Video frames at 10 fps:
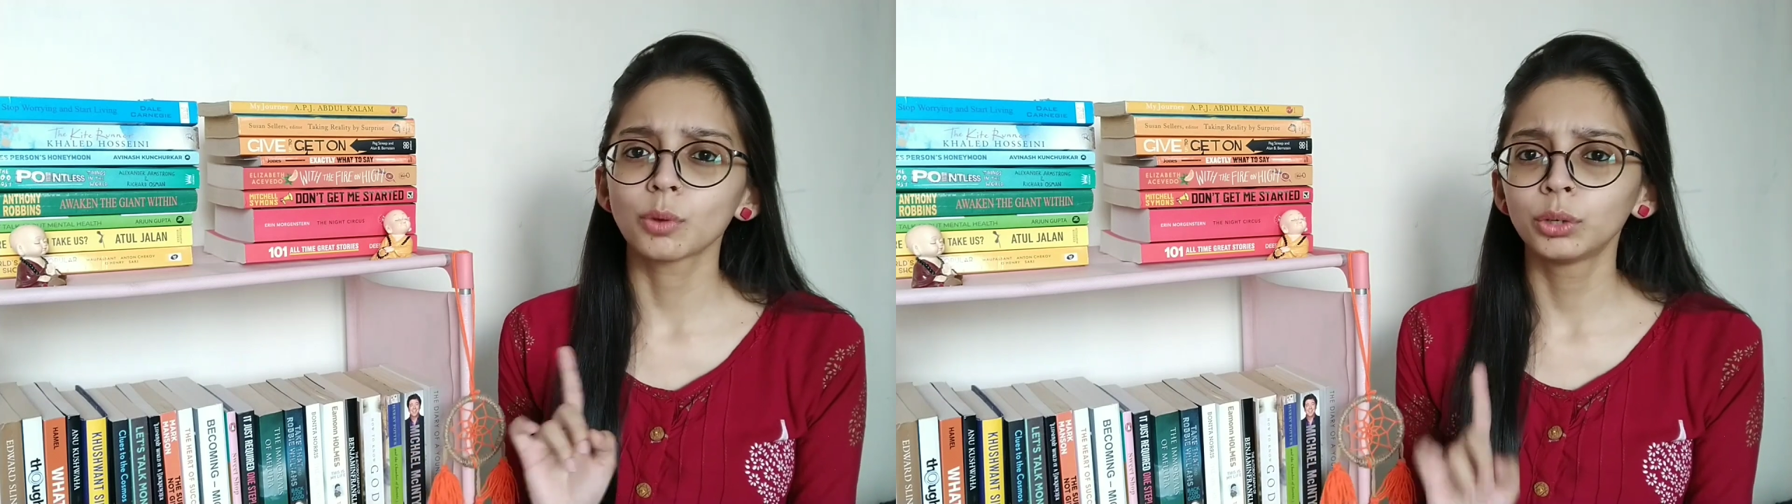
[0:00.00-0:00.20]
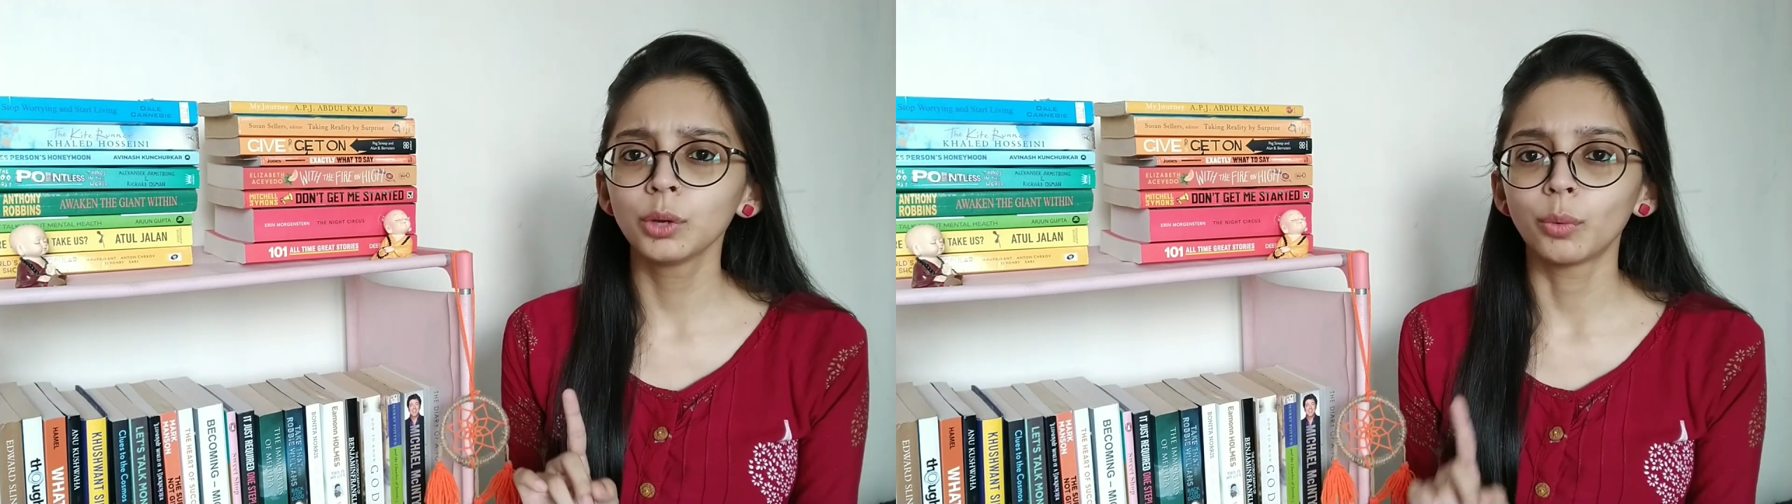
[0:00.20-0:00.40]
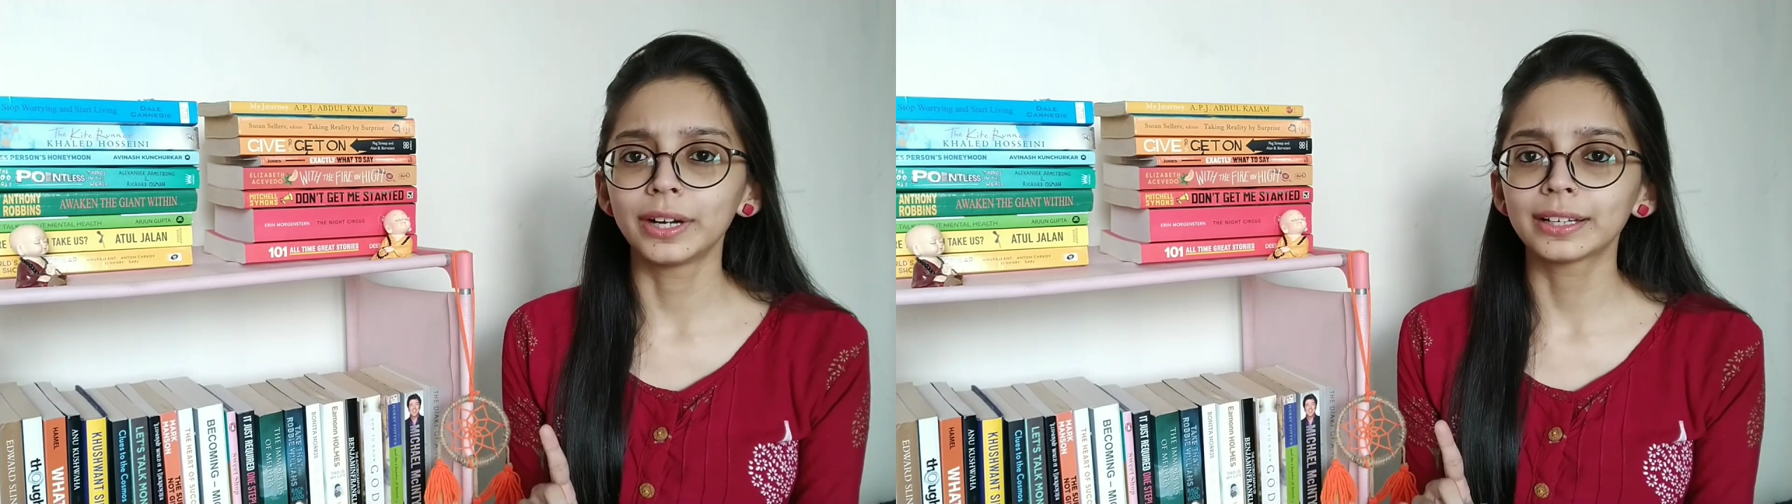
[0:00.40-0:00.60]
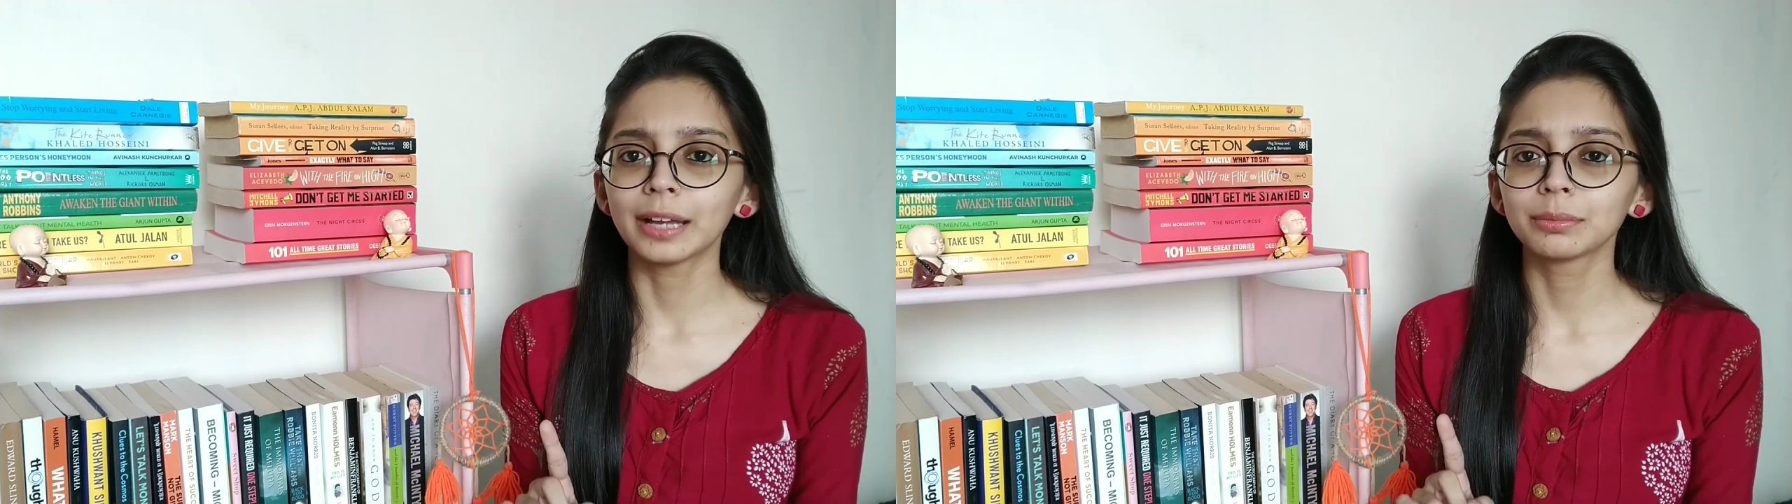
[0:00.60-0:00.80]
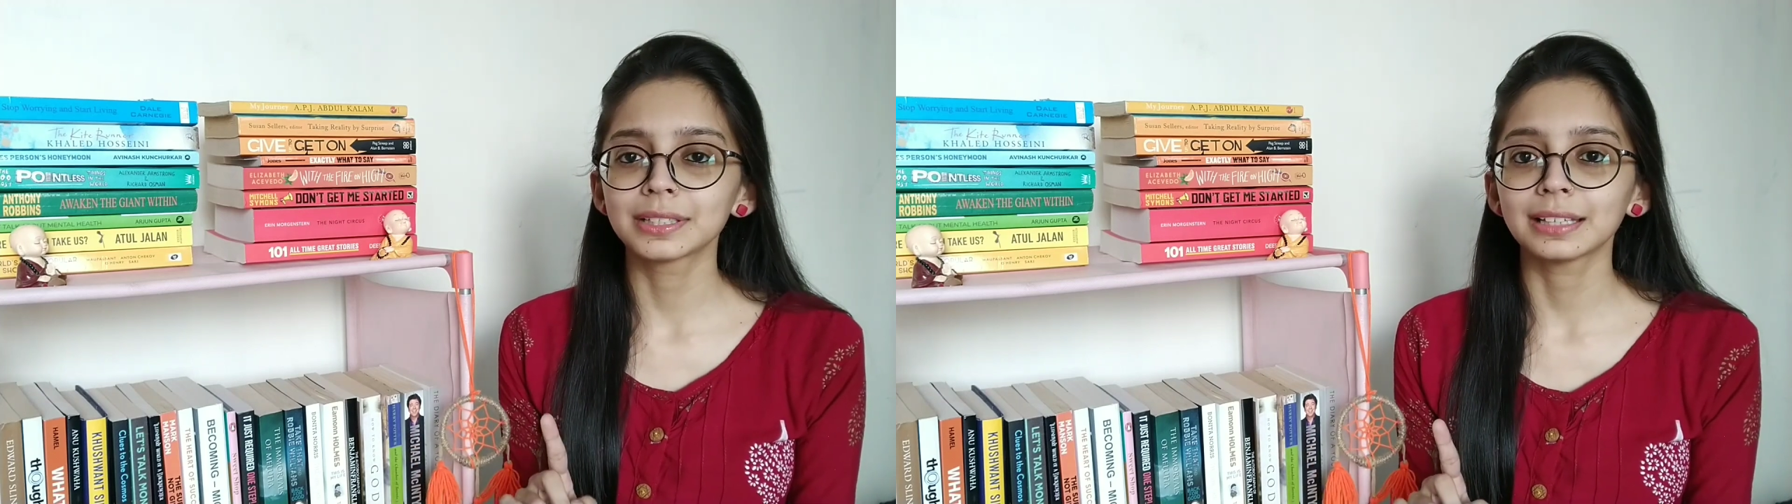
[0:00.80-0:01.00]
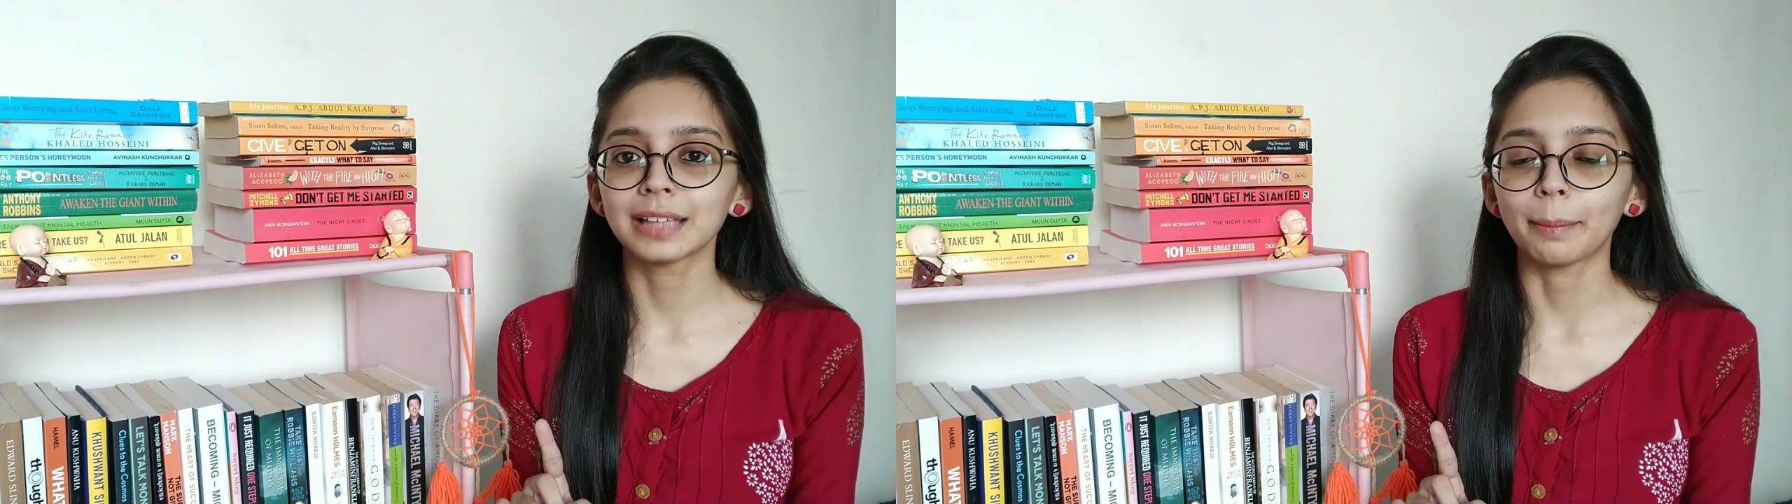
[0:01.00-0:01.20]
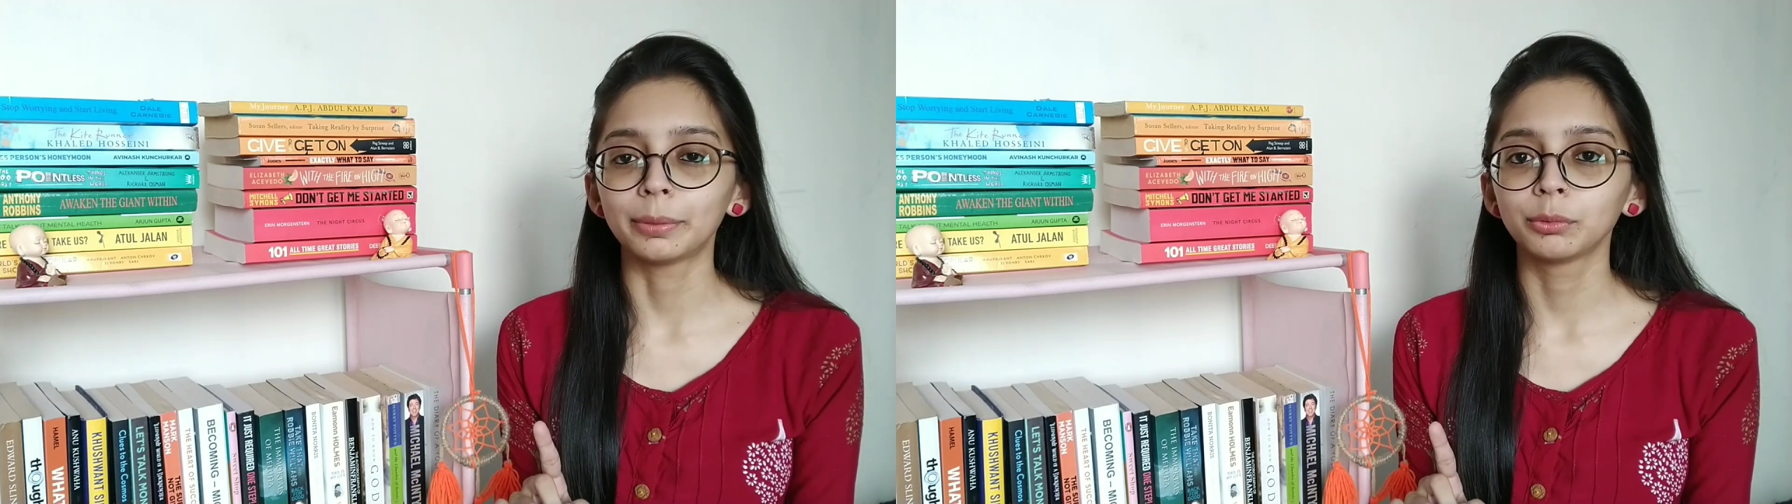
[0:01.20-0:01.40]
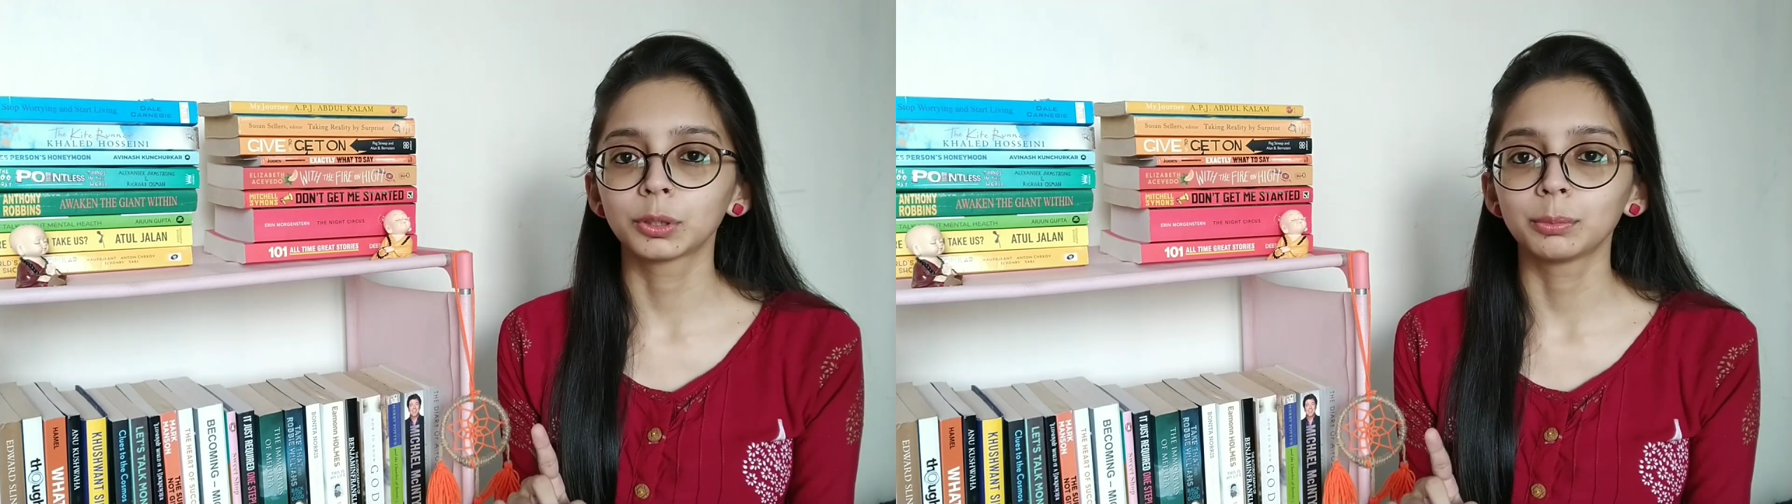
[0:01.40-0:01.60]
only one time this has
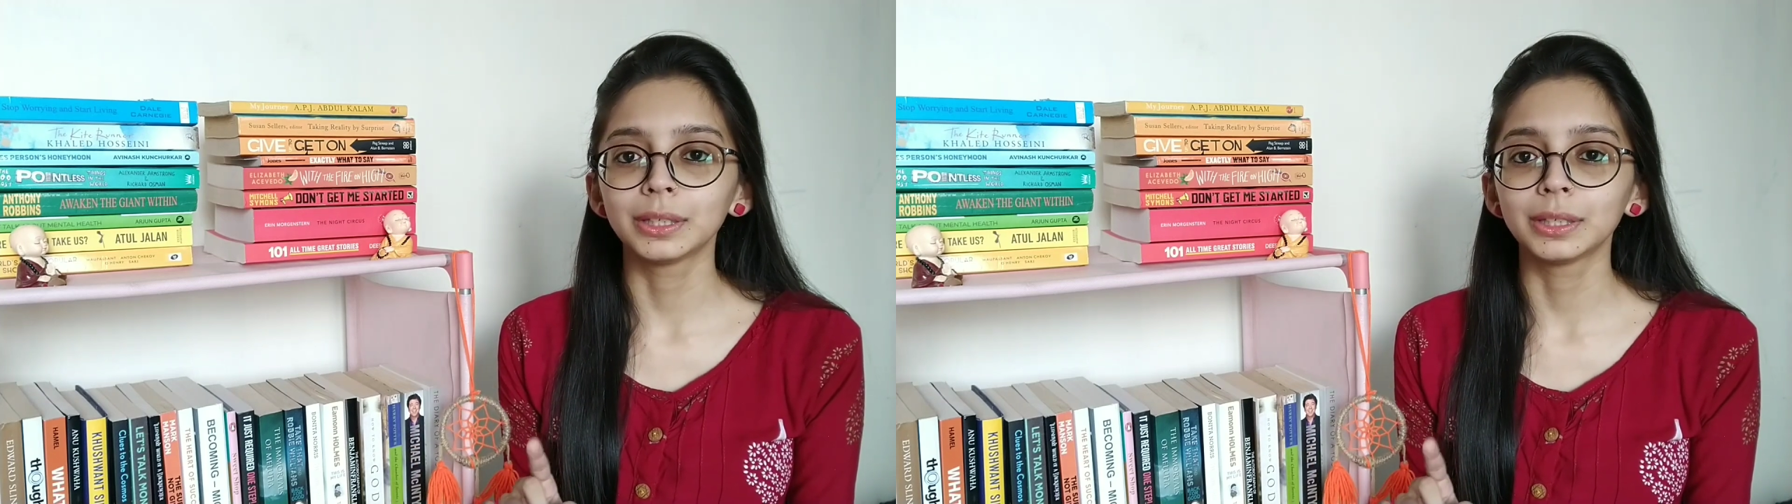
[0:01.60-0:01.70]
happened with